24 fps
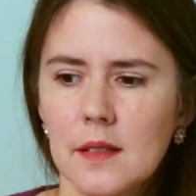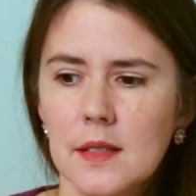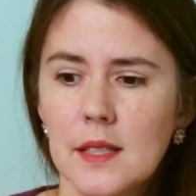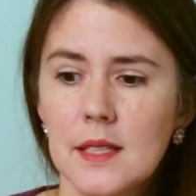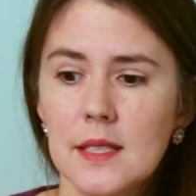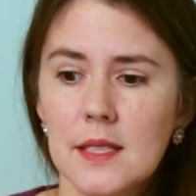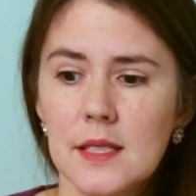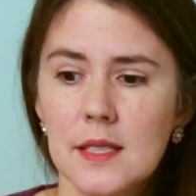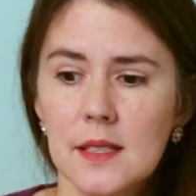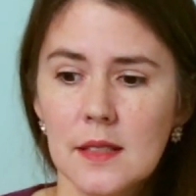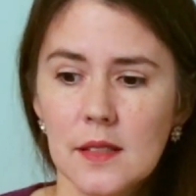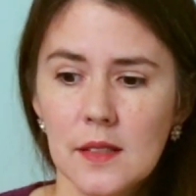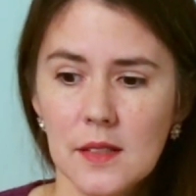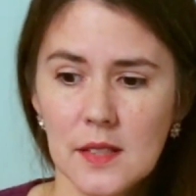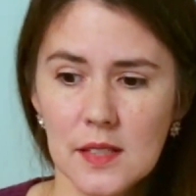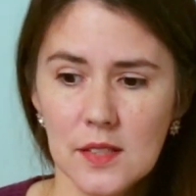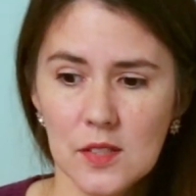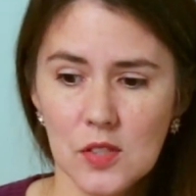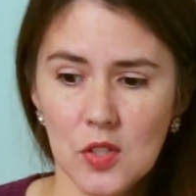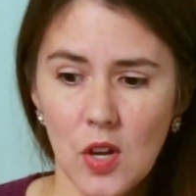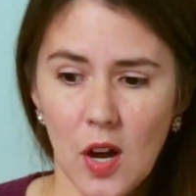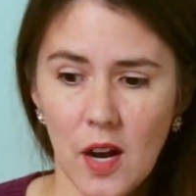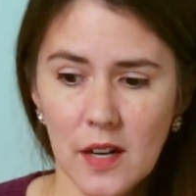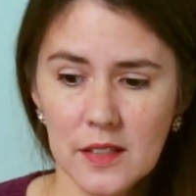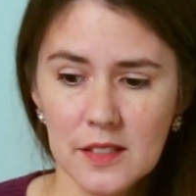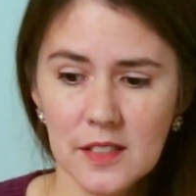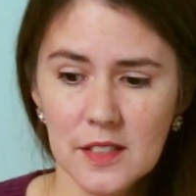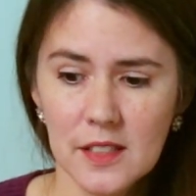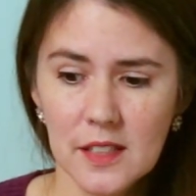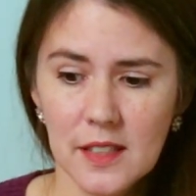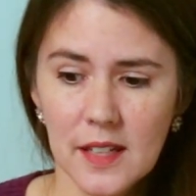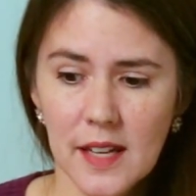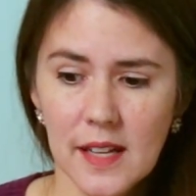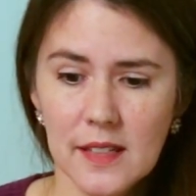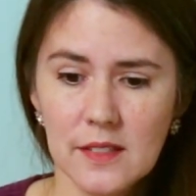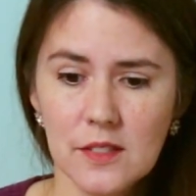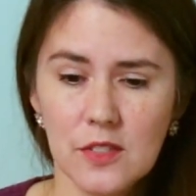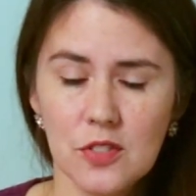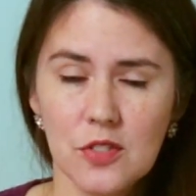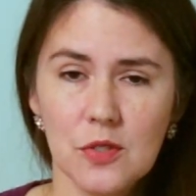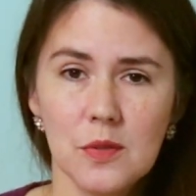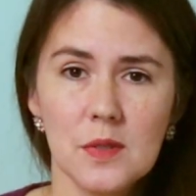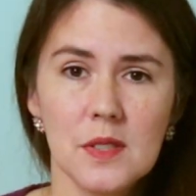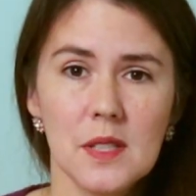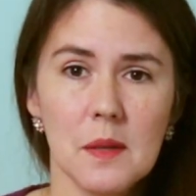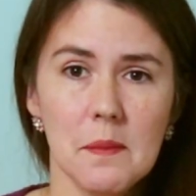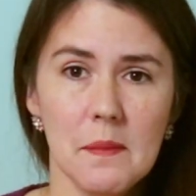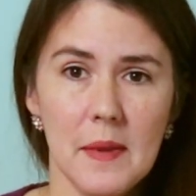this doctor, and
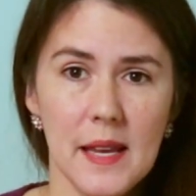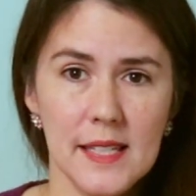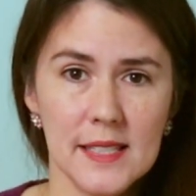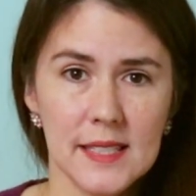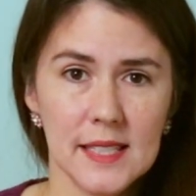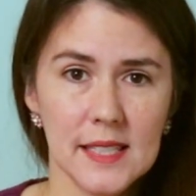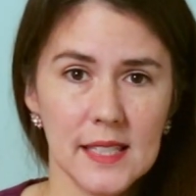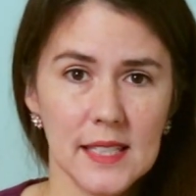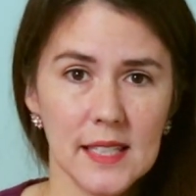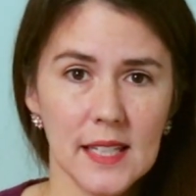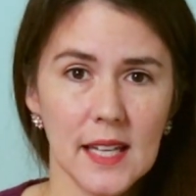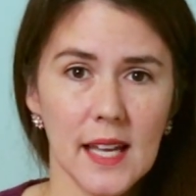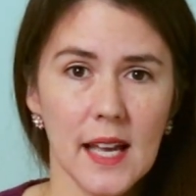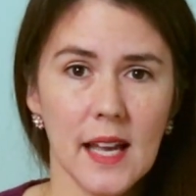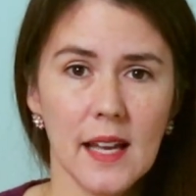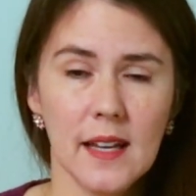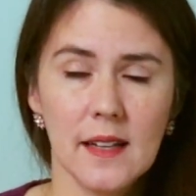she was amazing,